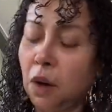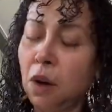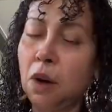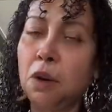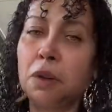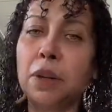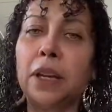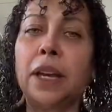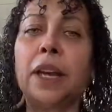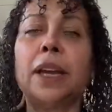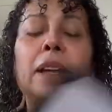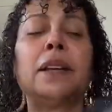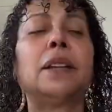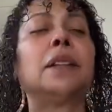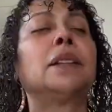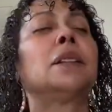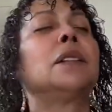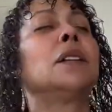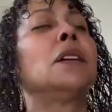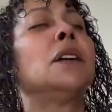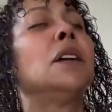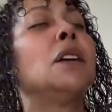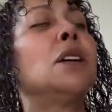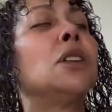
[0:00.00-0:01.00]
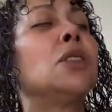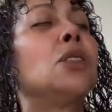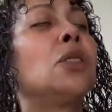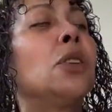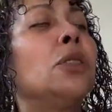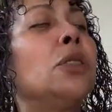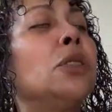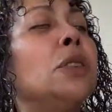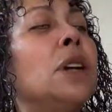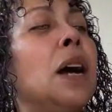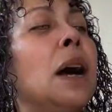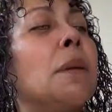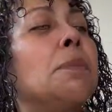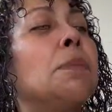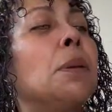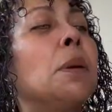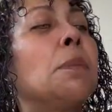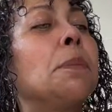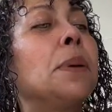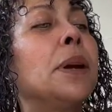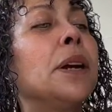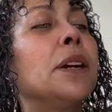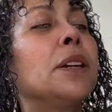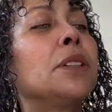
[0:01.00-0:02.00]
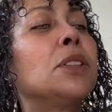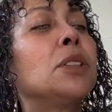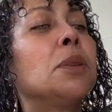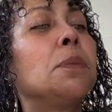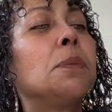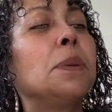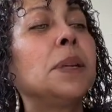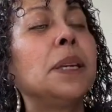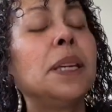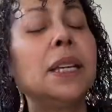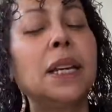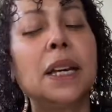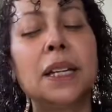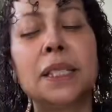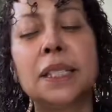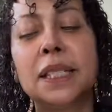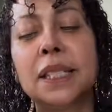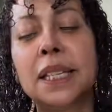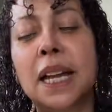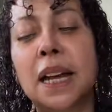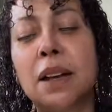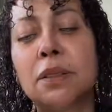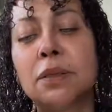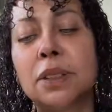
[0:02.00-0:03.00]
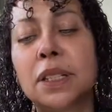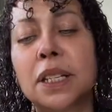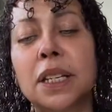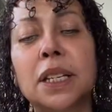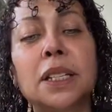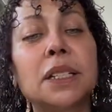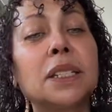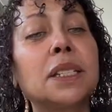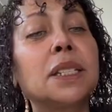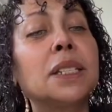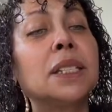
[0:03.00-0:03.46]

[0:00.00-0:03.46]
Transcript: Okay. So you got prepared to be astounded.